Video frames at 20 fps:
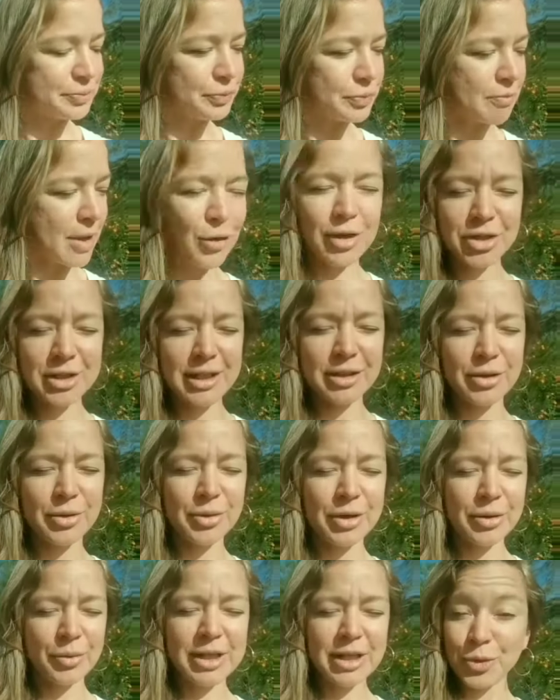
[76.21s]

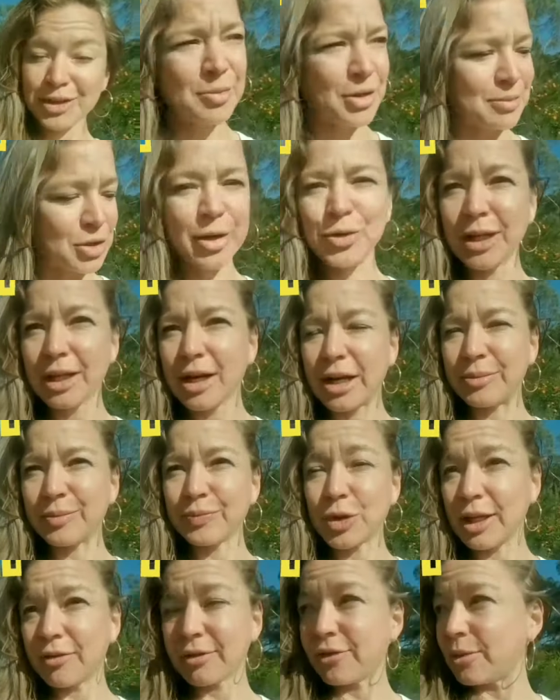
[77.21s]
challenge that
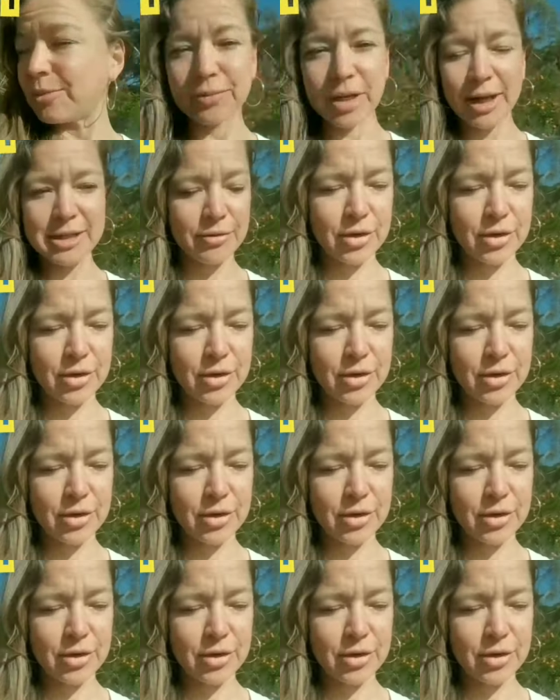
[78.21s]
changed